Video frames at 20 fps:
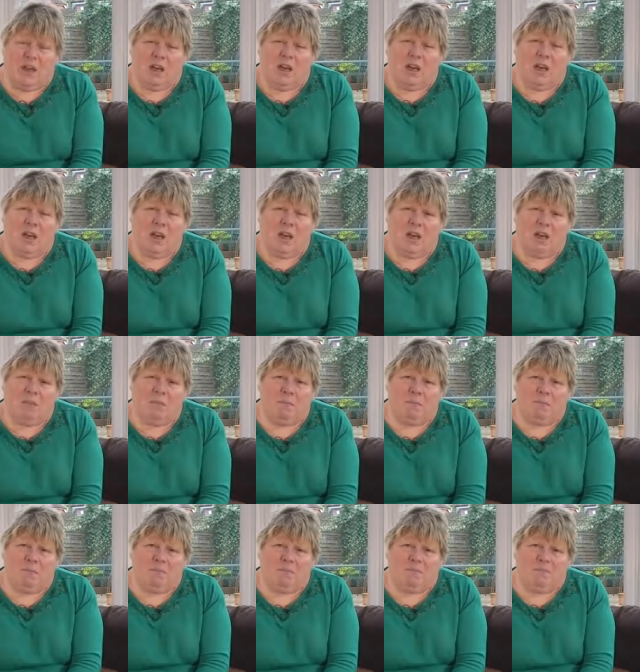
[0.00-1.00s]

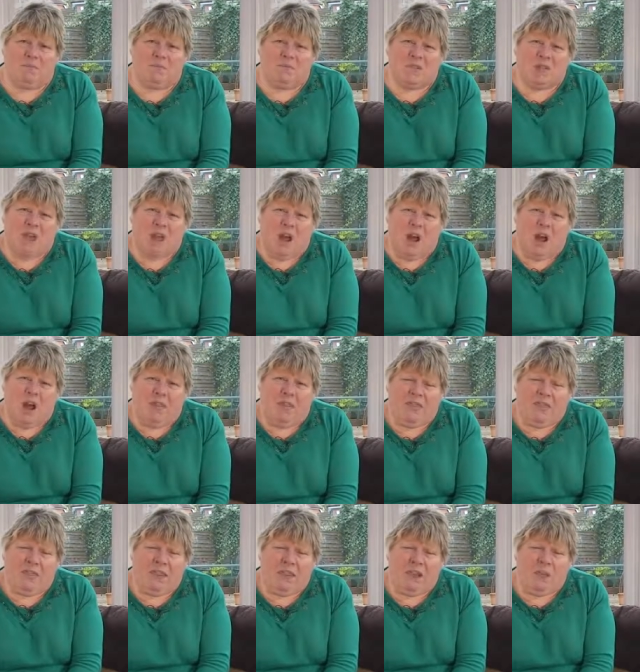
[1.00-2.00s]
I
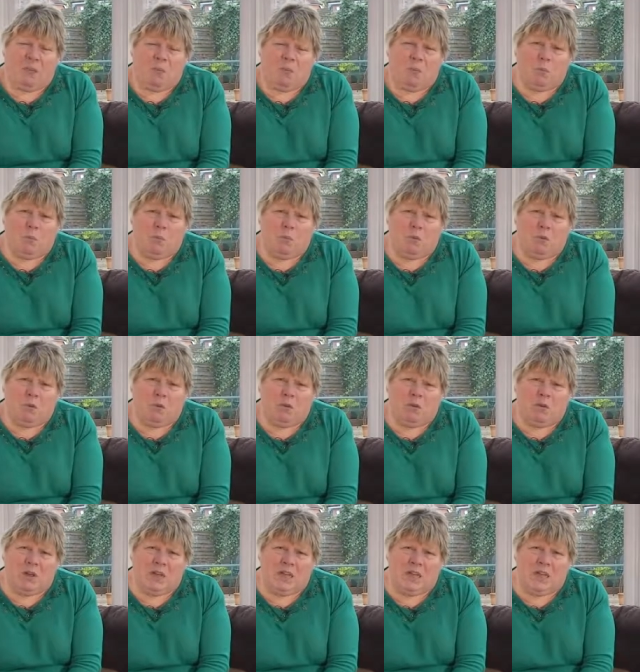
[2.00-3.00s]
think
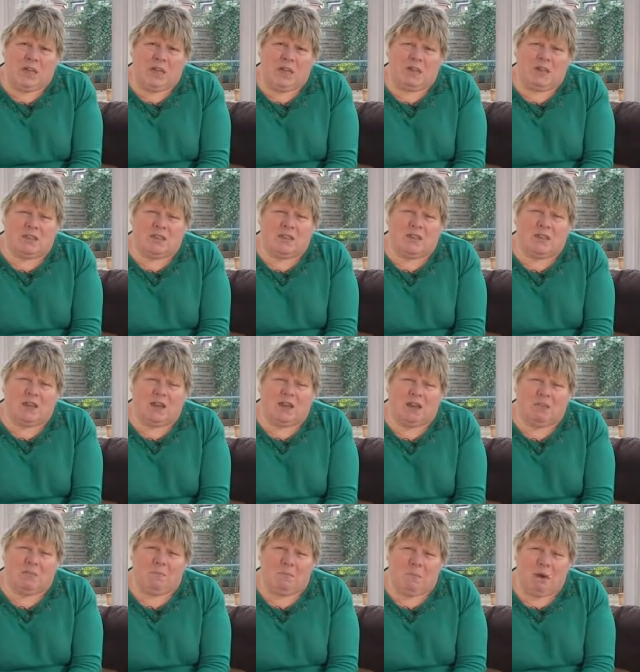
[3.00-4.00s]
you need,
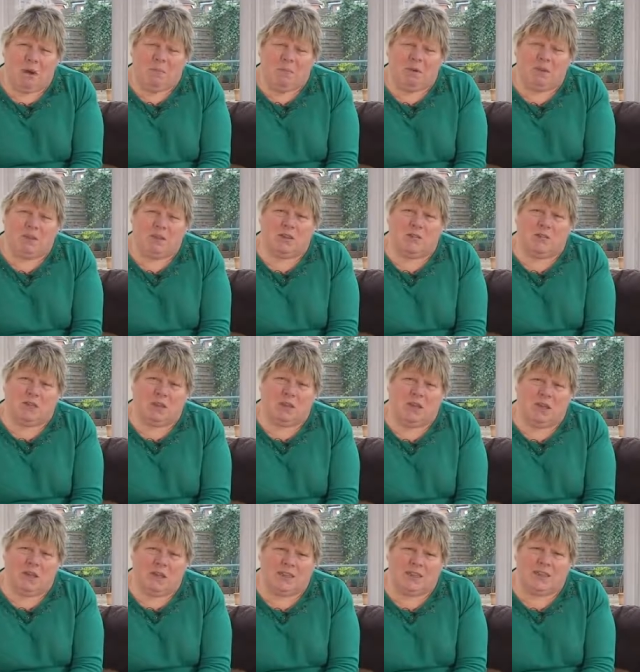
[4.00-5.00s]
my personal
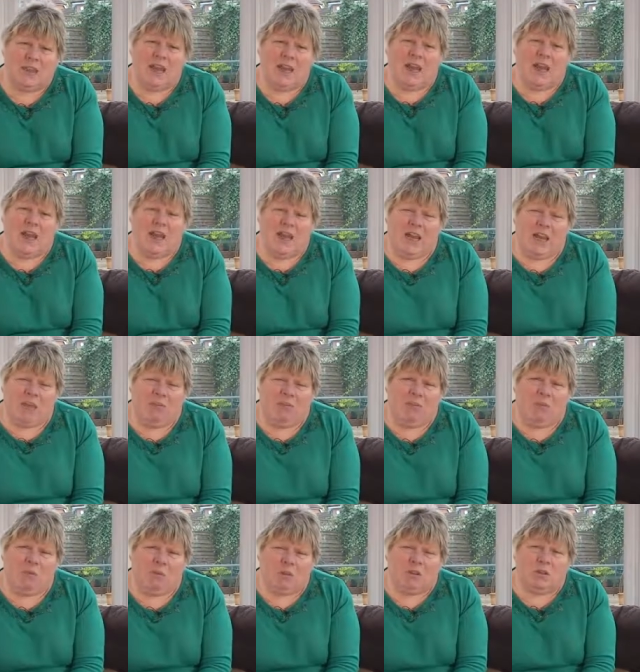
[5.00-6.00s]
opinion is, if
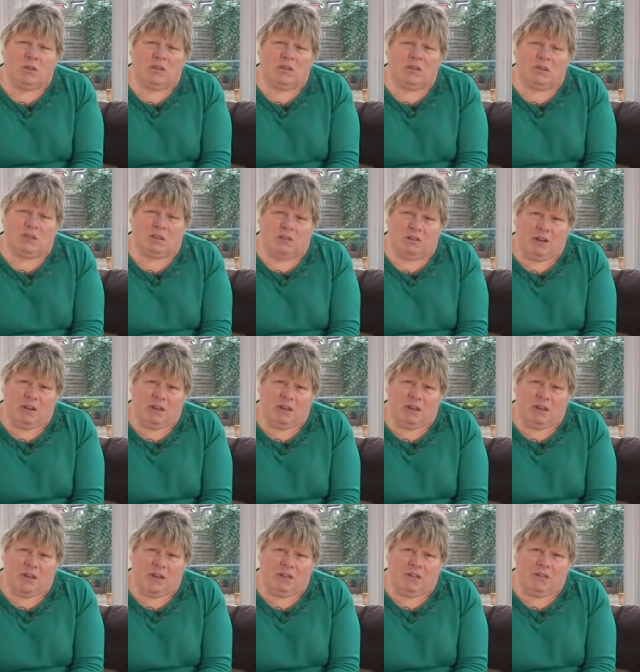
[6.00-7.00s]
you want an
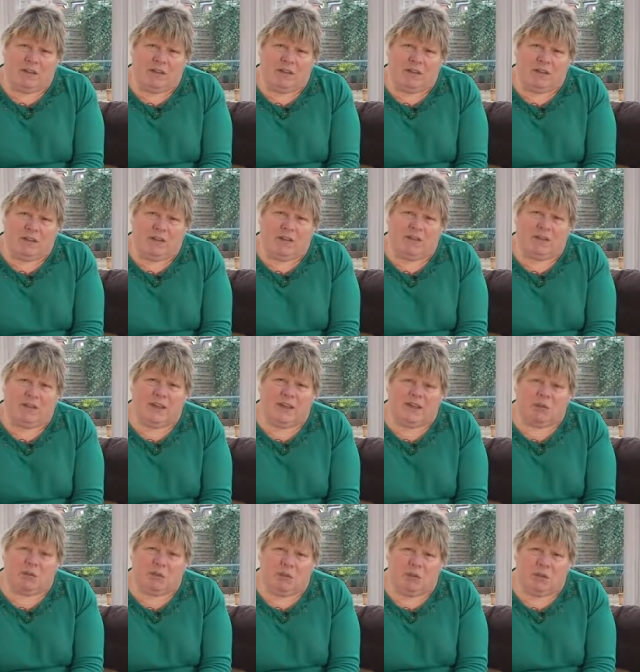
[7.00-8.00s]
Australian Terrier, and if
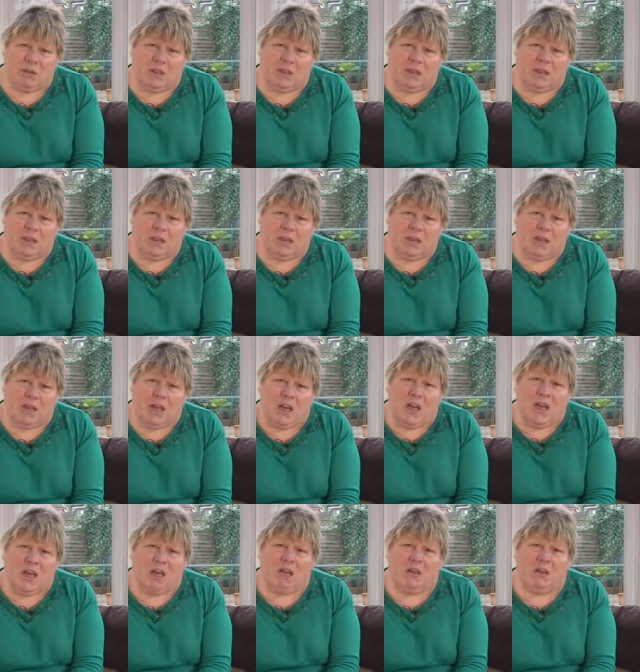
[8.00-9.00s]
that's what you think,
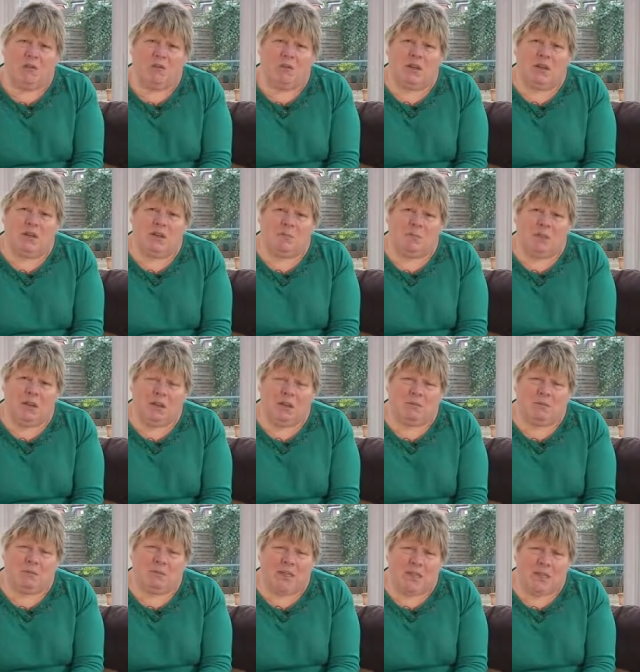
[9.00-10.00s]
you need to be
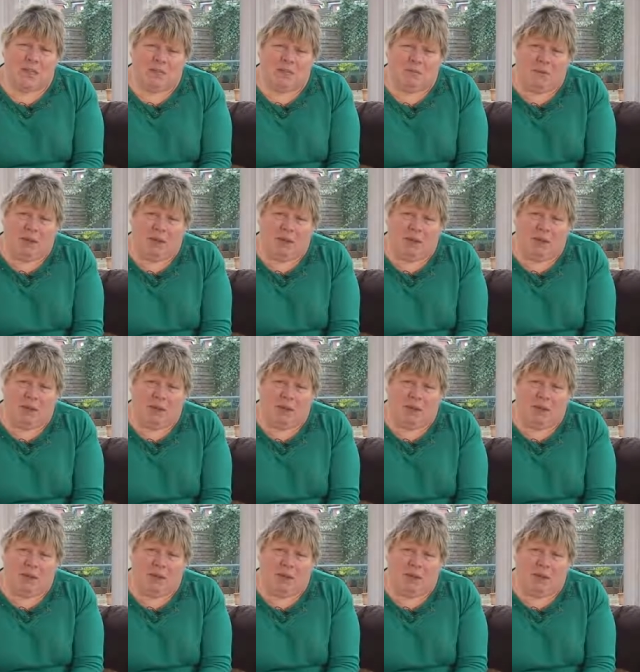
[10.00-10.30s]
able to take them